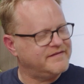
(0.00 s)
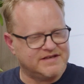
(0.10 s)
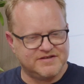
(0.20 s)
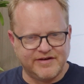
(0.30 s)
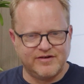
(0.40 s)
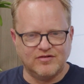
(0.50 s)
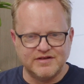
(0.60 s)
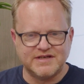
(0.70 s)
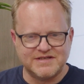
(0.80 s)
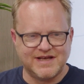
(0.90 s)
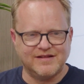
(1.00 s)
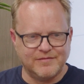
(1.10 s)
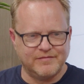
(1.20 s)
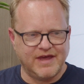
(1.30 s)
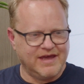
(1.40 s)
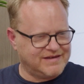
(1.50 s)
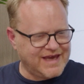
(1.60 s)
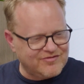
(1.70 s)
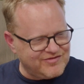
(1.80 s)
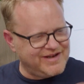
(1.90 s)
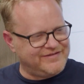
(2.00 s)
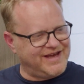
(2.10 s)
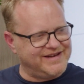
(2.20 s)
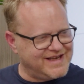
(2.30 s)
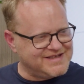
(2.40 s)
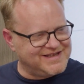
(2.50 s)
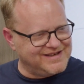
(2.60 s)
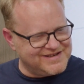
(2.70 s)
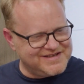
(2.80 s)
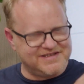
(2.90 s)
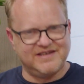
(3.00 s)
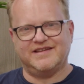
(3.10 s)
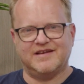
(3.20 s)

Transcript: Their psychologists tell them, get rid of that nastiness and then